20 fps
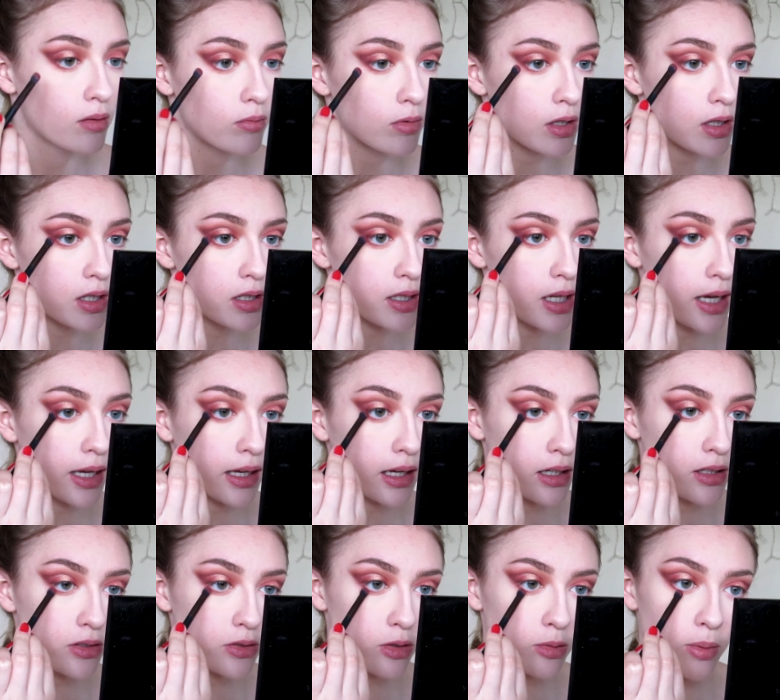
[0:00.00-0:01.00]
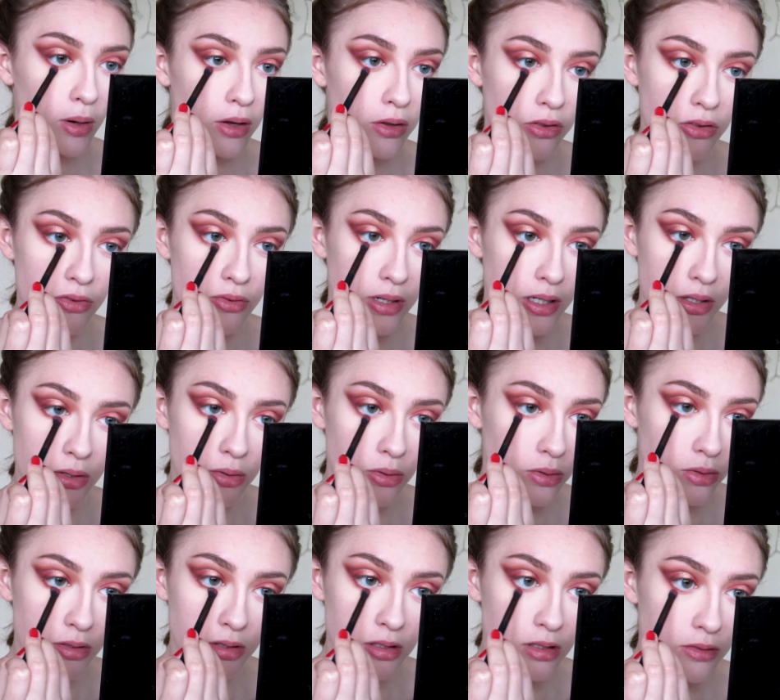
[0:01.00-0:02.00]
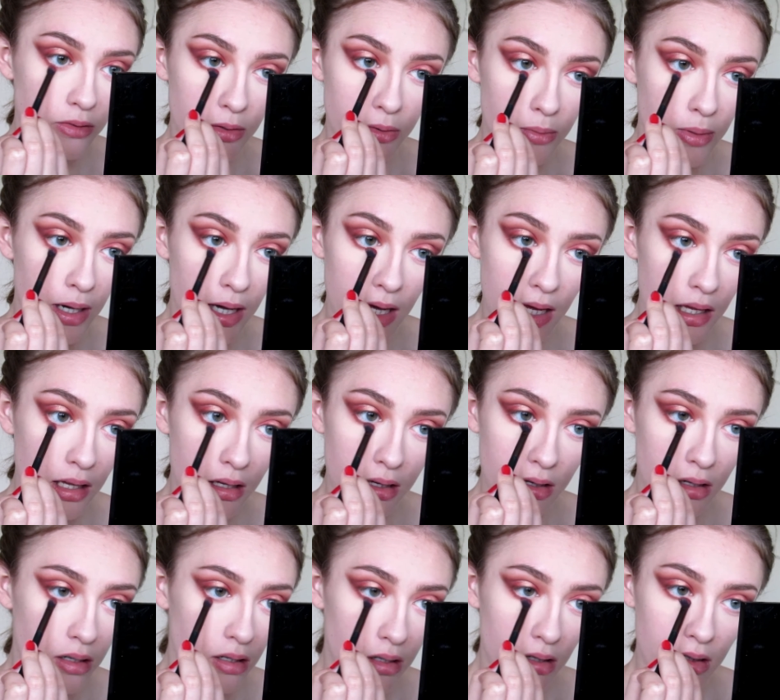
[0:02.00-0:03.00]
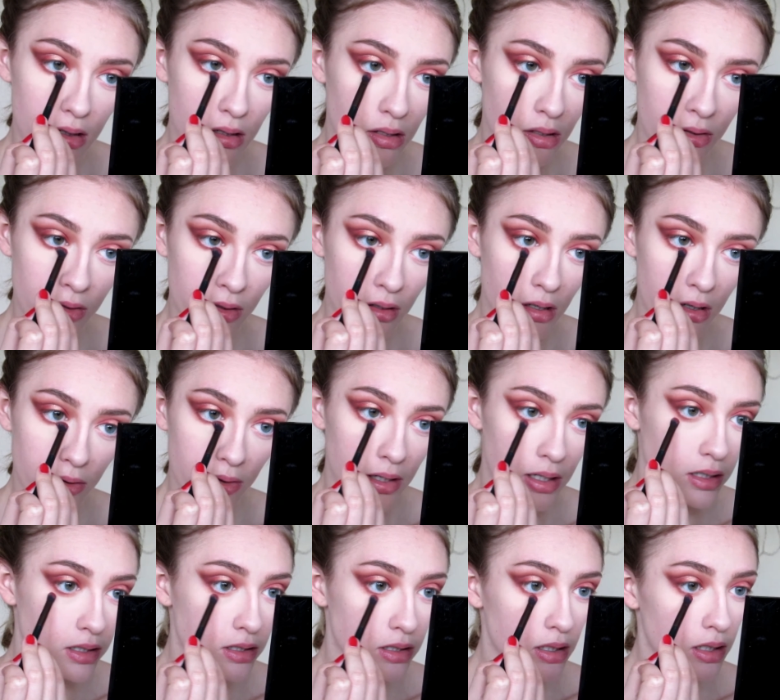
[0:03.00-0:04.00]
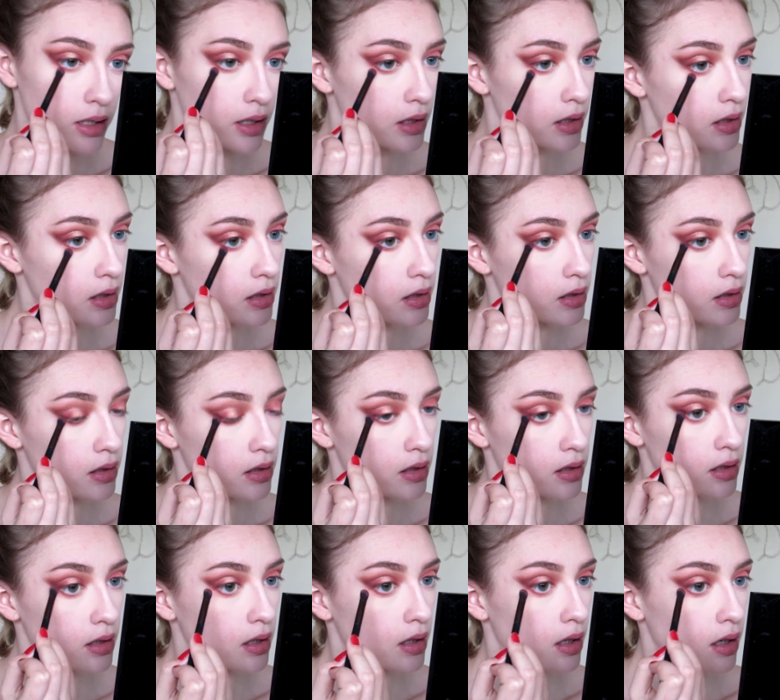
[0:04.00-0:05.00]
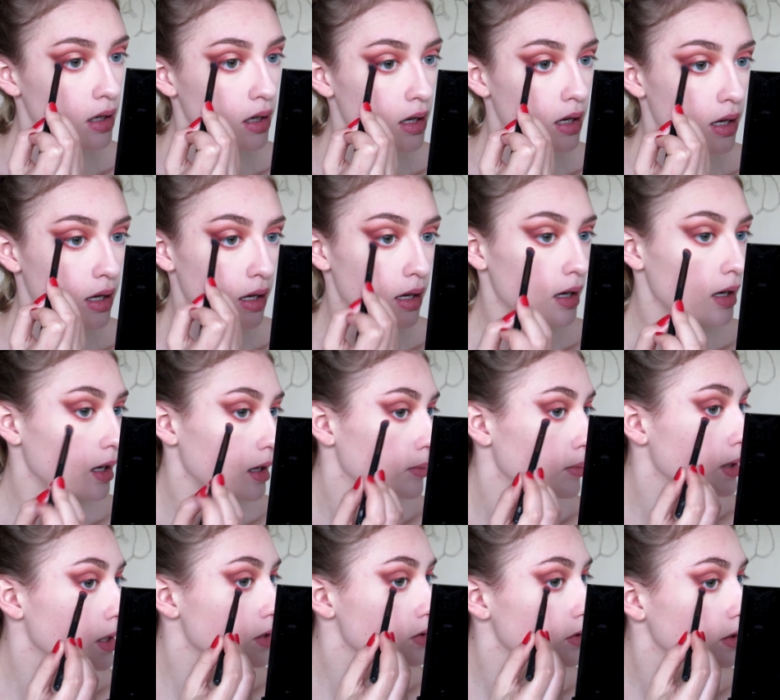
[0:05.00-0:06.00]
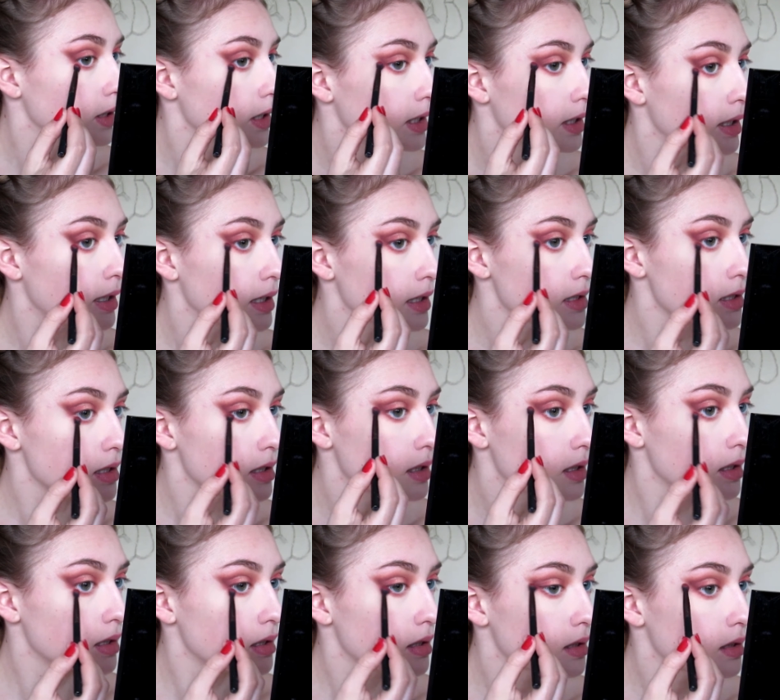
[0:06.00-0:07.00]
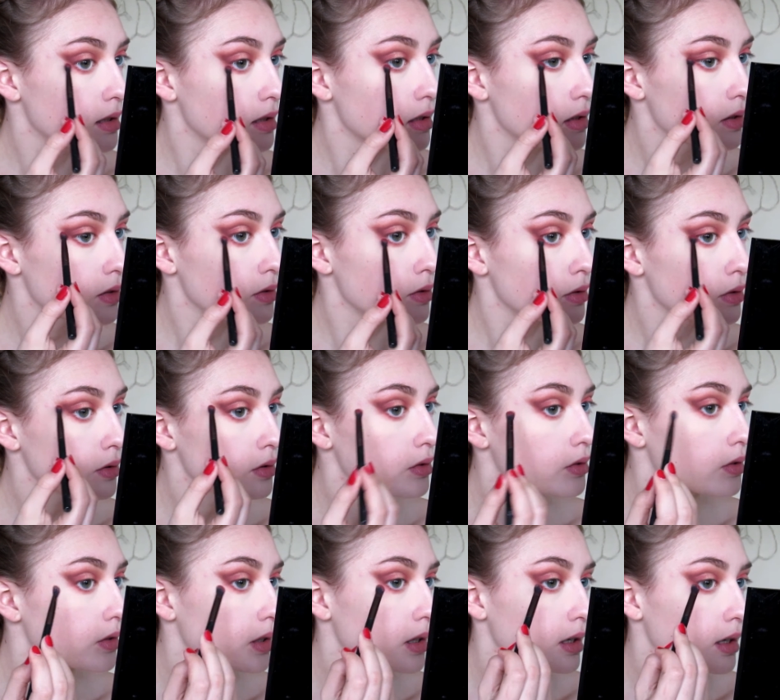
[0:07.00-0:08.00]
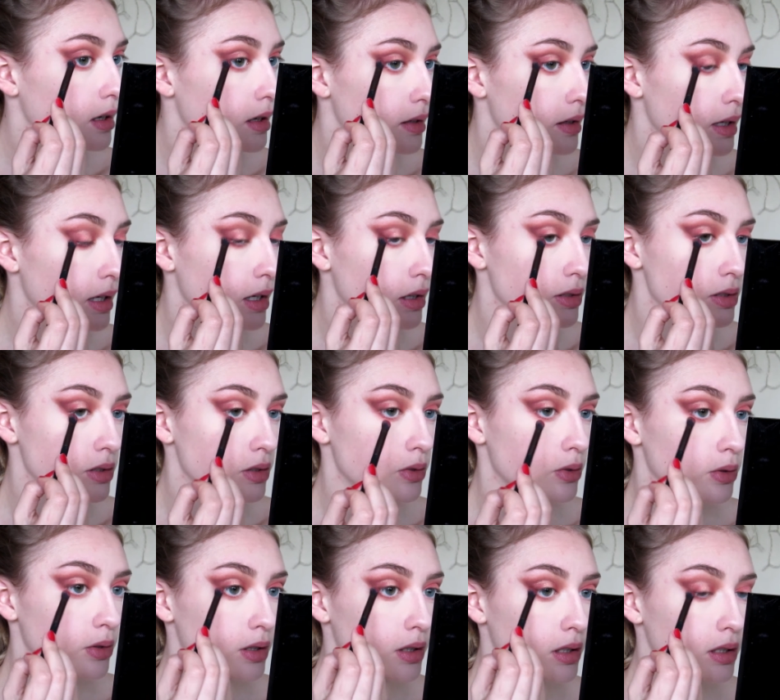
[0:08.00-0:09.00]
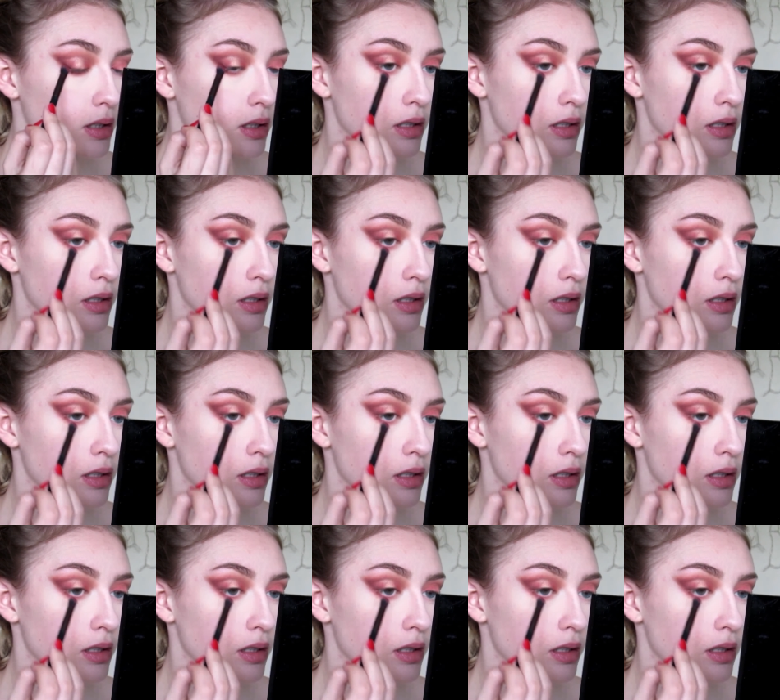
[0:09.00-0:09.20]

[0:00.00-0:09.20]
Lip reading: I'm going to take it to about 3/4 of the way along the lower lash line and make sure I connect it at the outer corner.